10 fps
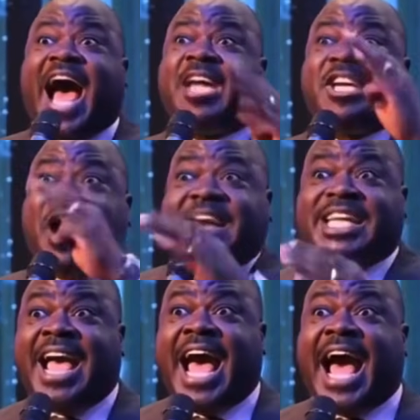a
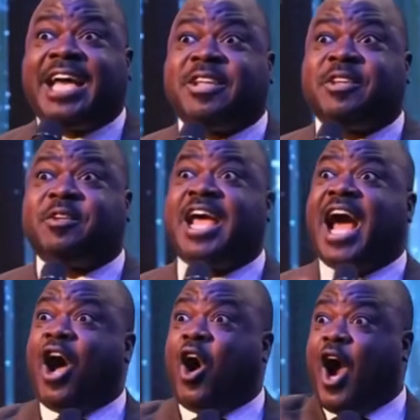reality for
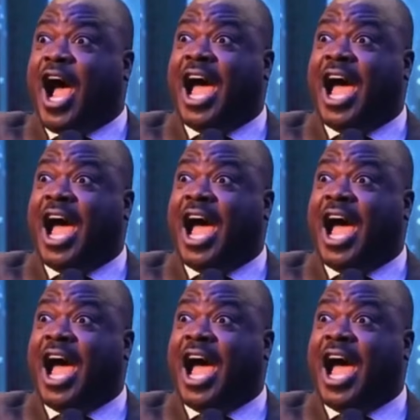wealth to